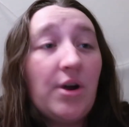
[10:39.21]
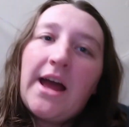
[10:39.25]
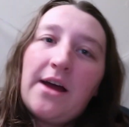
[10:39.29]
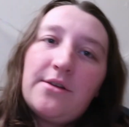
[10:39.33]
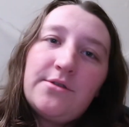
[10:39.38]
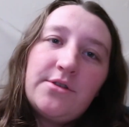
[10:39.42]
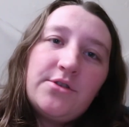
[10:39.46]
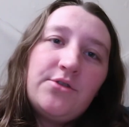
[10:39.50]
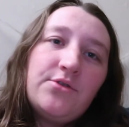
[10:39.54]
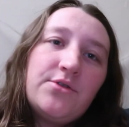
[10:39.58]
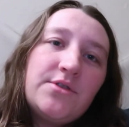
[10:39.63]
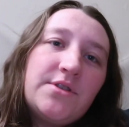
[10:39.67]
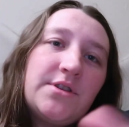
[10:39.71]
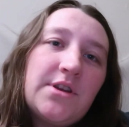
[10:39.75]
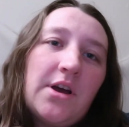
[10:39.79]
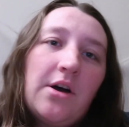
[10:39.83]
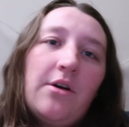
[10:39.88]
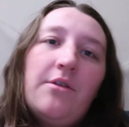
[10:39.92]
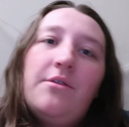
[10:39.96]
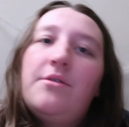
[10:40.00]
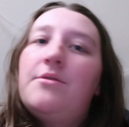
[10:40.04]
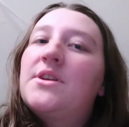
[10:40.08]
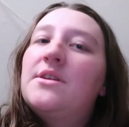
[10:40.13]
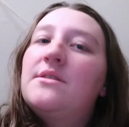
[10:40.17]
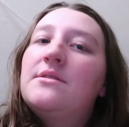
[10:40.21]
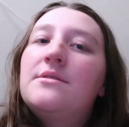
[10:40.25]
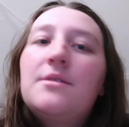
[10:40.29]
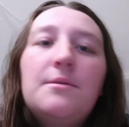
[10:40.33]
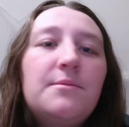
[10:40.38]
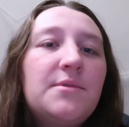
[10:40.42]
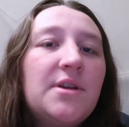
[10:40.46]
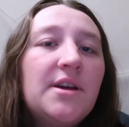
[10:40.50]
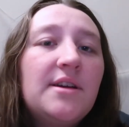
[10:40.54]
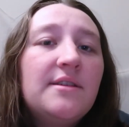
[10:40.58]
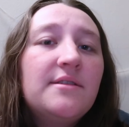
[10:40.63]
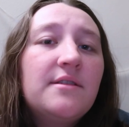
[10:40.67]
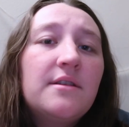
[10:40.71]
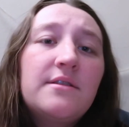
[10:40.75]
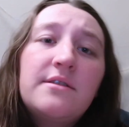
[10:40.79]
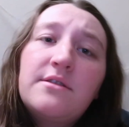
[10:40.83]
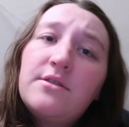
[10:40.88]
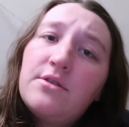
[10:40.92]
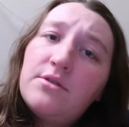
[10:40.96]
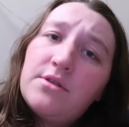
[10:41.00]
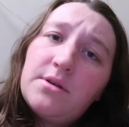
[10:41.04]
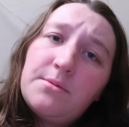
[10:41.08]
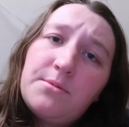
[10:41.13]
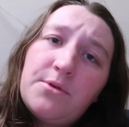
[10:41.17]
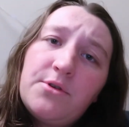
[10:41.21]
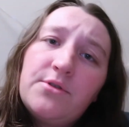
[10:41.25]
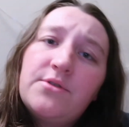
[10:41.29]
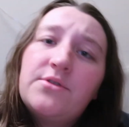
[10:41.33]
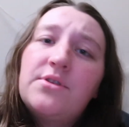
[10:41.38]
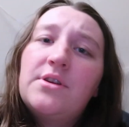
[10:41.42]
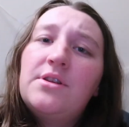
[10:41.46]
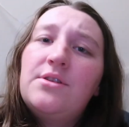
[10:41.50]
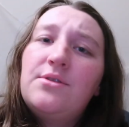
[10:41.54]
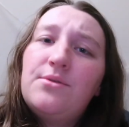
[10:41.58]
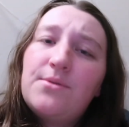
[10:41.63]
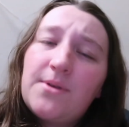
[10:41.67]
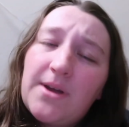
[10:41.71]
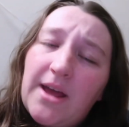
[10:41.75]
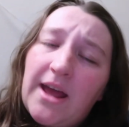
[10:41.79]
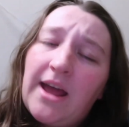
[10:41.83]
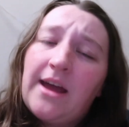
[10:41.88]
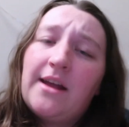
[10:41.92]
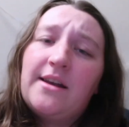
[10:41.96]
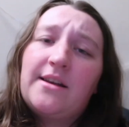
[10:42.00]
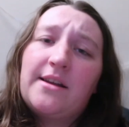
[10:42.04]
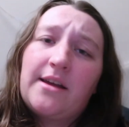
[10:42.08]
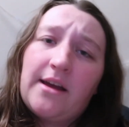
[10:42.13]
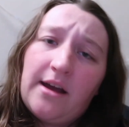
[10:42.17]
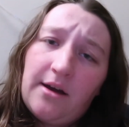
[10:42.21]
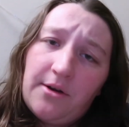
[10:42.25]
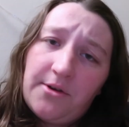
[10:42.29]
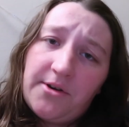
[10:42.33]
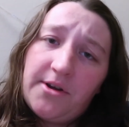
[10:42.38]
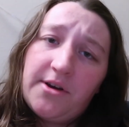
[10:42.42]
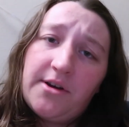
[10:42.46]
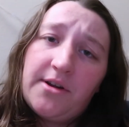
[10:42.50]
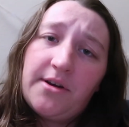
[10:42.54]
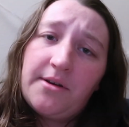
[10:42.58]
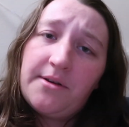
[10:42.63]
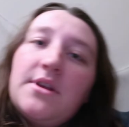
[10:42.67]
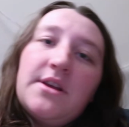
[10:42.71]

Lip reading: Count on yourself, because sometimes it's the only person you can count on.